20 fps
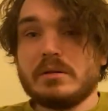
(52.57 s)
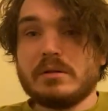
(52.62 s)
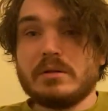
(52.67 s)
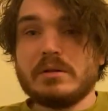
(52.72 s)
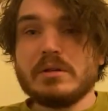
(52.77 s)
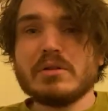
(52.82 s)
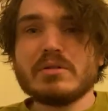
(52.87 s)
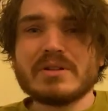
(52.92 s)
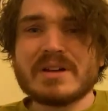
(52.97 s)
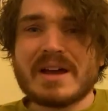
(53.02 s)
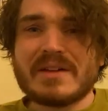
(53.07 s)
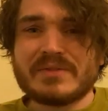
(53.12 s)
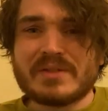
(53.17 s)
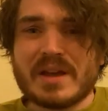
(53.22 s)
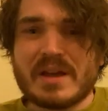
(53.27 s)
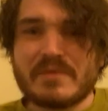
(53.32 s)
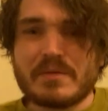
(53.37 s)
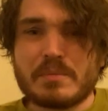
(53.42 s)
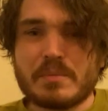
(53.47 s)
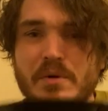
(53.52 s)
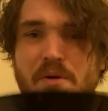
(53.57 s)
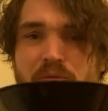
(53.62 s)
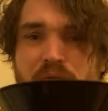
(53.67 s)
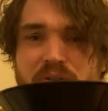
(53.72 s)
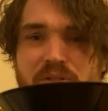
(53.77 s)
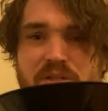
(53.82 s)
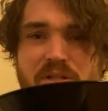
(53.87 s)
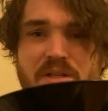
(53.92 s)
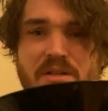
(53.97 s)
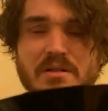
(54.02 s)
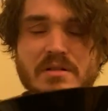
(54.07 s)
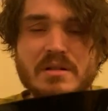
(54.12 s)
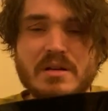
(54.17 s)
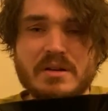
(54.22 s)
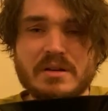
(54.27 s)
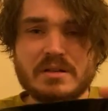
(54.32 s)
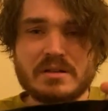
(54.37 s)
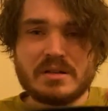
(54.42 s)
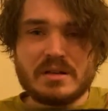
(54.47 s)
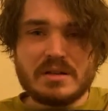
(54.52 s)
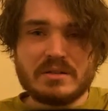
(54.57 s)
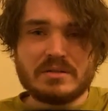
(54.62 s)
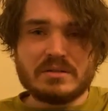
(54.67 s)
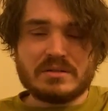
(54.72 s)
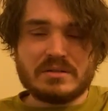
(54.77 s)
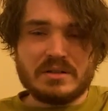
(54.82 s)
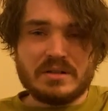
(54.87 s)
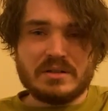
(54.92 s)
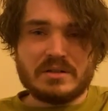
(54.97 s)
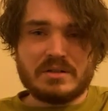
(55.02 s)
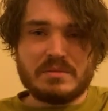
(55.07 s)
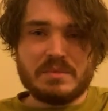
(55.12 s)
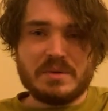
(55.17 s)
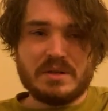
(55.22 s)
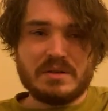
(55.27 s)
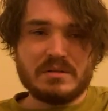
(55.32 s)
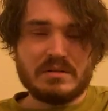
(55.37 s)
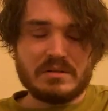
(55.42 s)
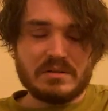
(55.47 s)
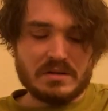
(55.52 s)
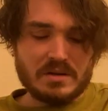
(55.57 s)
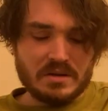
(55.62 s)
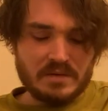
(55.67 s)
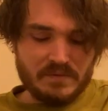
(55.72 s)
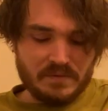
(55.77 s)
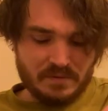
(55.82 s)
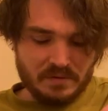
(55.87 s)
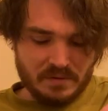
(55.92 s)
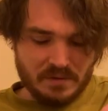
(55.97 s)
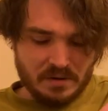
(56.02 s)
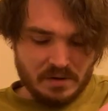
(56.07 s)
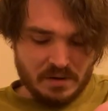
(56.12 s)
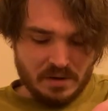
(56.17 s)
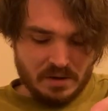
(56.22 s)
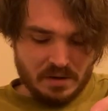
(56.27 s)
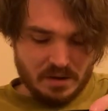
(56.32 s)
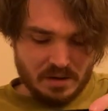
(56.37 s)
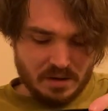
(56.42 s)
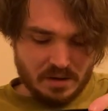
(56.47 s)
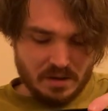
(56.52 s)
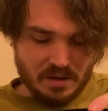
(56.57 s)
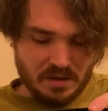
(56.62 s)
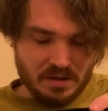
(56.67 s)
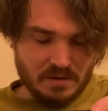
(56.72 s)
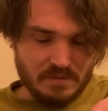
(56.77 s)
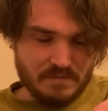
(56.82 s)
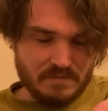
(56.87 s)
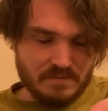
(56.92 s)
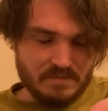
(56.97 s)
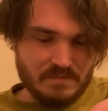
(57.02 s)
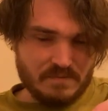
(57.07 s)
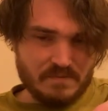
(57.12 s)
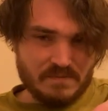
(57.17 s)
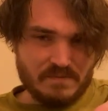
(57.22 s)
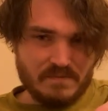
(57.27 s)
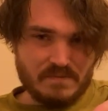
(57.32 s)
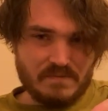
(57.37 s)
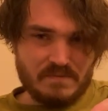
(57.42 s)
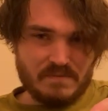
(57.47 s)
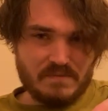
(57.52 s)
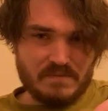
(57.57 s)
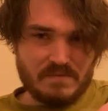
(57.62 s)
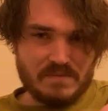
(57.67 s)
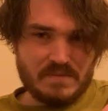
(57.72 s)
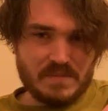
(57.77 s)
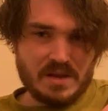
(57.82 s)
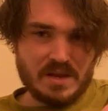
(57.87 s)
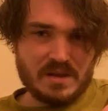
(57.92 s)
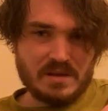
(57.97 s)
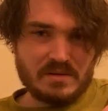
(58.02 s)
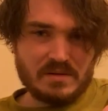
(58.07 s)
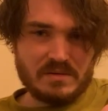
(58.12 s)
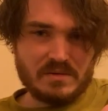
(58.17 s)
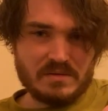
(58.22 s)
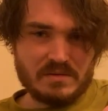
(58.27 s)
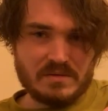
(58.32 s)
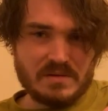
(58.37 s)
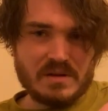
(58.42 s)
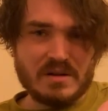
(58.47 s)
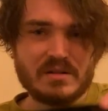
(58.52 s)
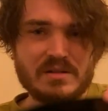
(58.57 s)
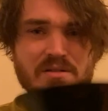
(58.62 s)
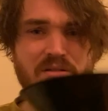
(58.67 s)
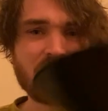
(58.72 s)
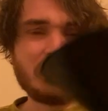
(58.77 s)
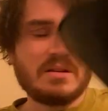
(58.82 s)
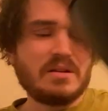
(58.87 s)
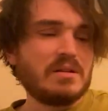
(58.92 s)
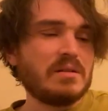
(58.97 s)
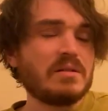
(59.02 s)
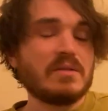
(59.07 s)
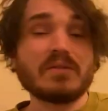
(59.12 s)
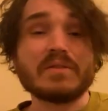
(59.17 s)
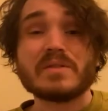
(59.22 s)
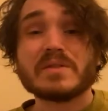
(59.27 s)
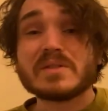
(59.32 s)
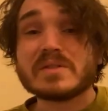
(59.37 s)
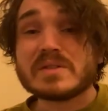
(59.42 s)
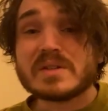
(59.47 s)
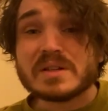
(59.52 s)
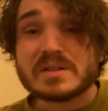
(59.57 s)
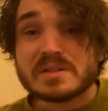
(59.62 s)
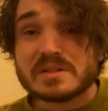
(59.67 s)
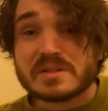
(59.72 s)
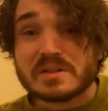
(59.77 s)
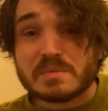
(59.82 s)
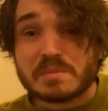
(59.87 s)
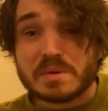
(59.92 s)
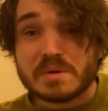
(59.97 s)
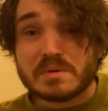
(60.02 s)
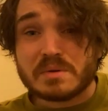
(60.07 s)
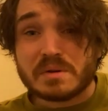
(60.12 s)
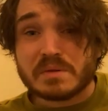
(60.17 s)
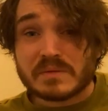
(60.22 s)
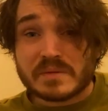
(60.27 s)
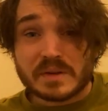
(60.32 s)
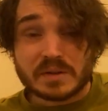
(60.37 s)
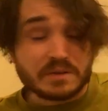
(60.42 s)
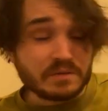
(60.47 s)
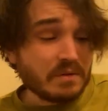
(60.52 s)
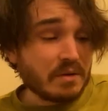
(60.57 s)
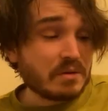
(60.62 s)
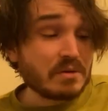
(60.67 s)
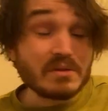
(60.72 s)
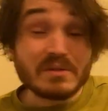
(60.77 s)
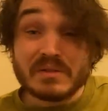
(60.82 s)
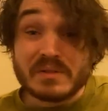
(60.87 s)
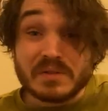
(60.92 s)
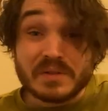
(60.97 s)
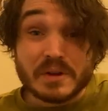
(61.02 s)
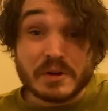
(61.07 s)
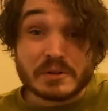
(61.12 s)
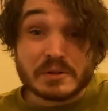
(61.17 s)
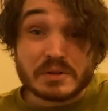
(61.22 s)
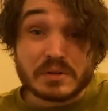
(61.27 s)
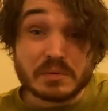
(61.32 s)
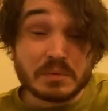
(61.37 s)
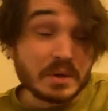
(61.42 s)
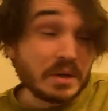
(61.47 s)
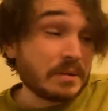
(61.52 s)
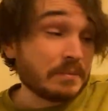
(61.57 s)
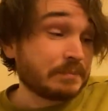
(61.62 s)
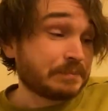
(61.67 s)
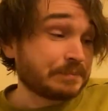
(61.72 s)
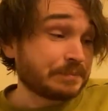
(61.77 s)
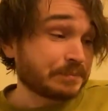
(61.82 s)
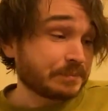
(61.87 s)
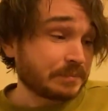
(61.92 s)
You don't have to have a perfect seal on it. It just needs to be good enough. And honestly, this is the beauty of this funnel. There's three.